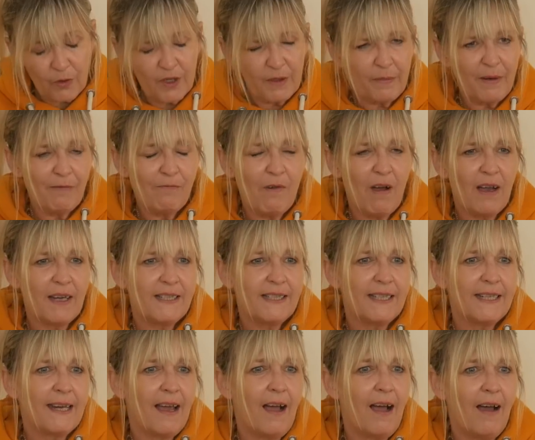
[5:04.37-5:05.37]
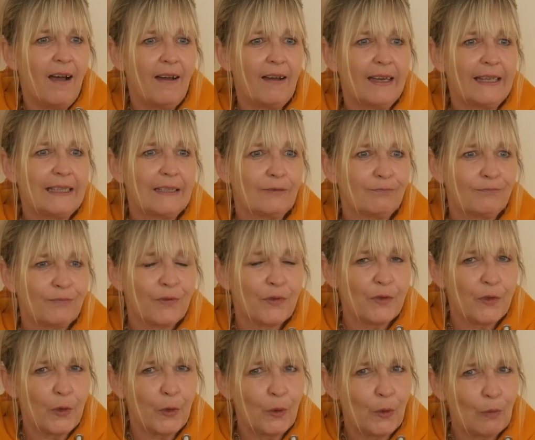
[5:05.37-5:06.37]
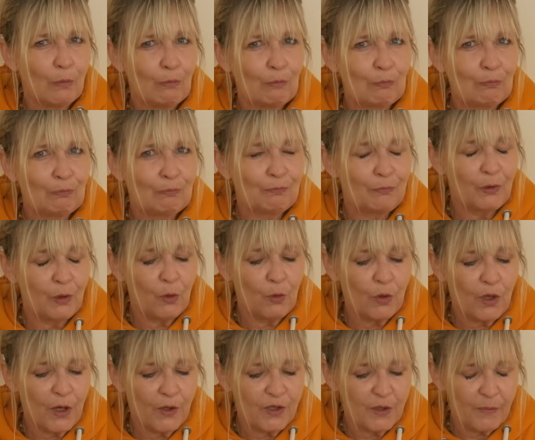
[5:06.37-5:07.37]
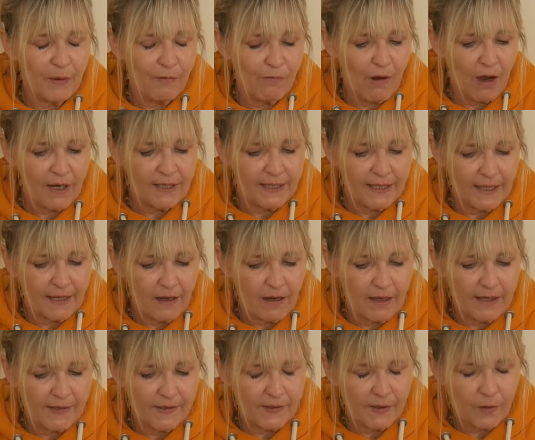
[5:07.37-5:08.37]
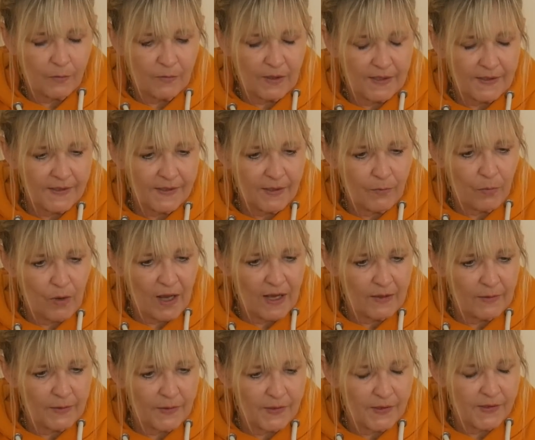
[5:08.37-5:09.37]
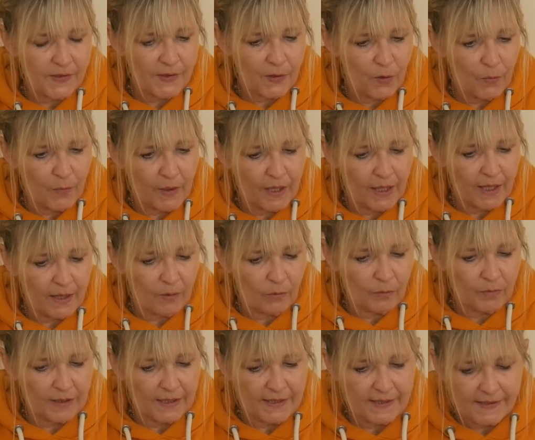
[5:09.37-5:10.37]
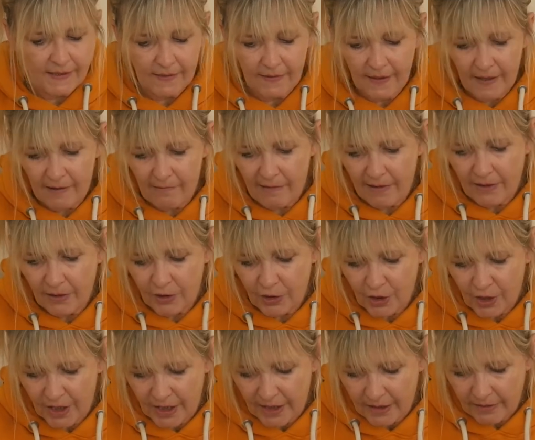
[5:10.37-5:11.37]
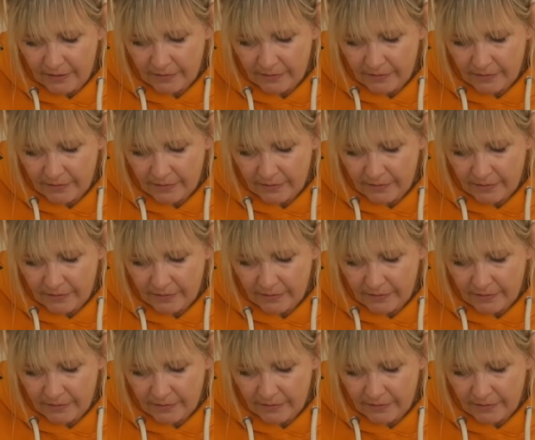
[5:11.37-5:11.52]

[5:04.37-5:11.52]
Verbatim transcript: going to be riding high soon. You're going to be riding high soon. Let's see what else is coming out, please, in their energy.